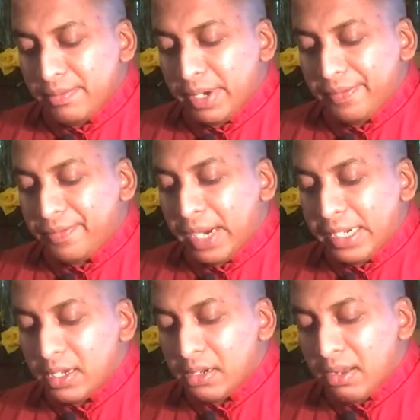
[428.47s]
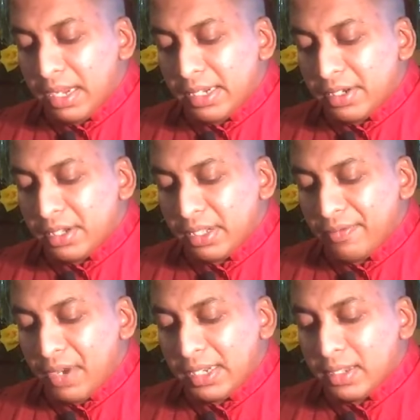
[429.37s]
By final knowledge the
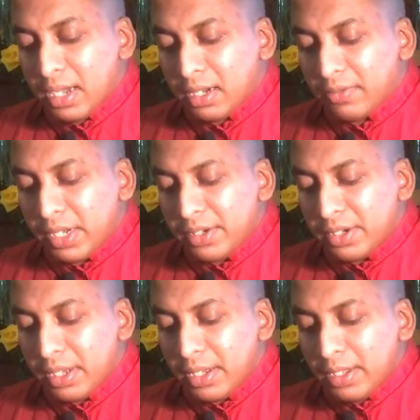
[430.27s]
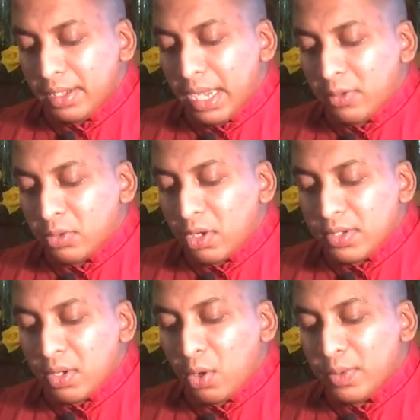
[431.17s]
wise are quenched, they have
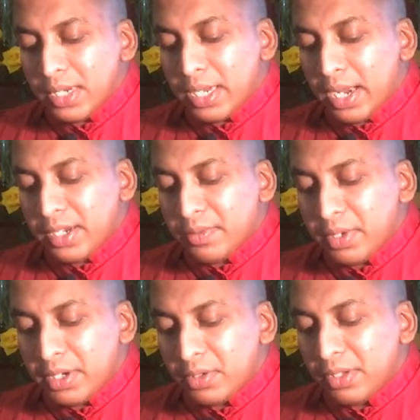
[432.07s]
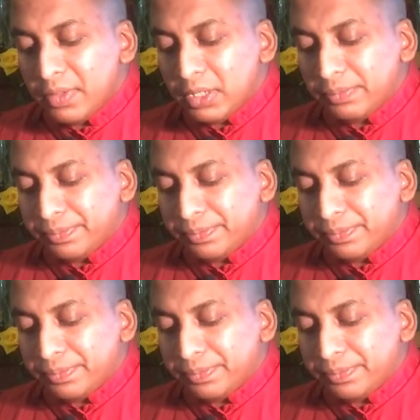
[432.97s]
crossed over attachment to the world.